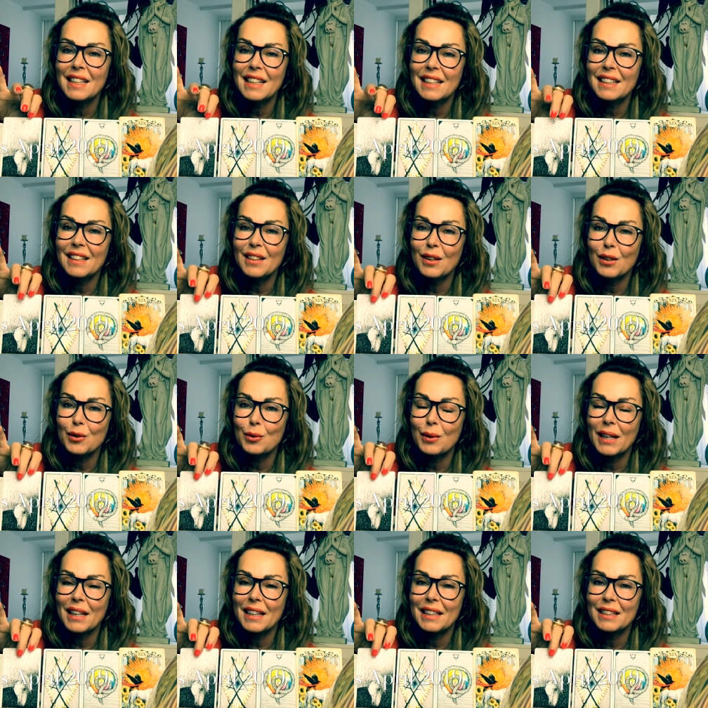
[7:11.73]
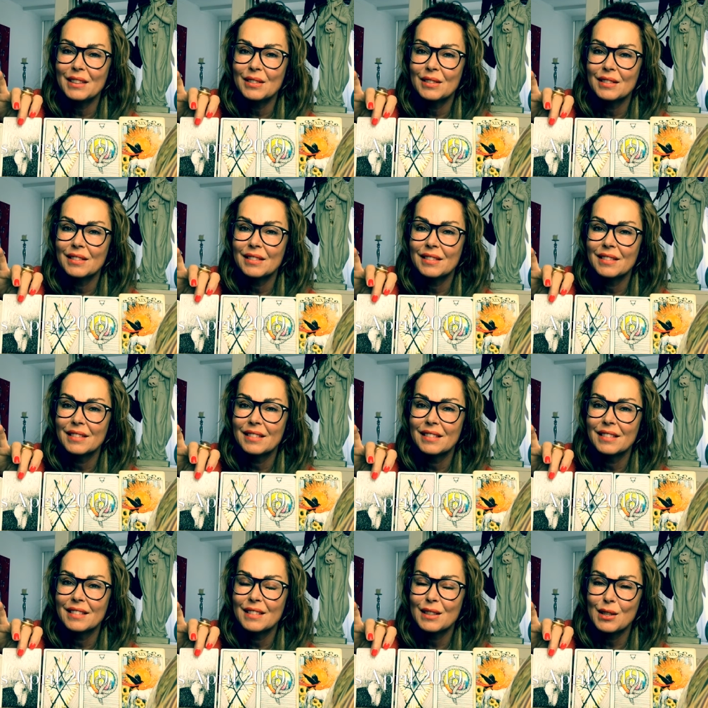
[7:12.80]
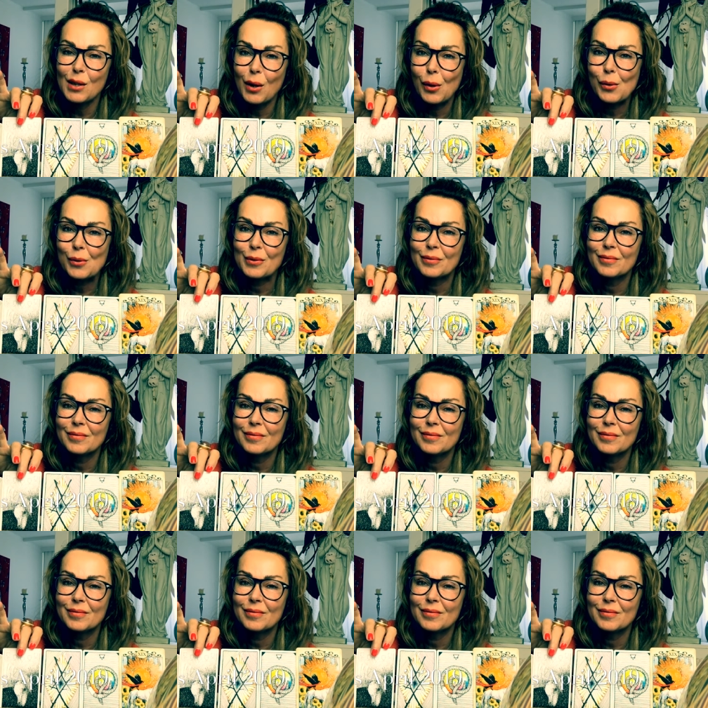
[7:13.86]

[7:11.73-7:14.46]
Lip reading: in another way. So,